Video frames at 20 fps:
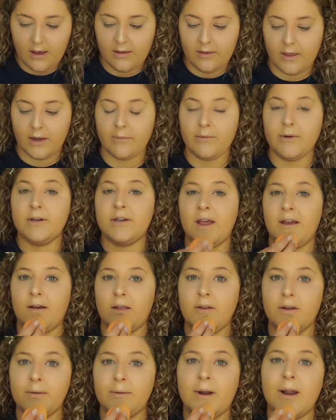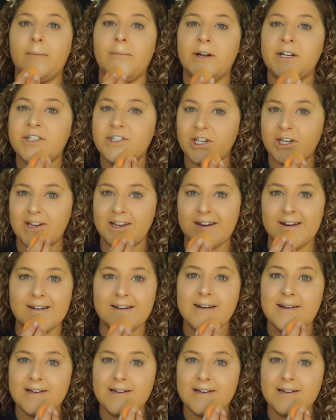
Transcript: Then I'm gonna take a little bit on my chin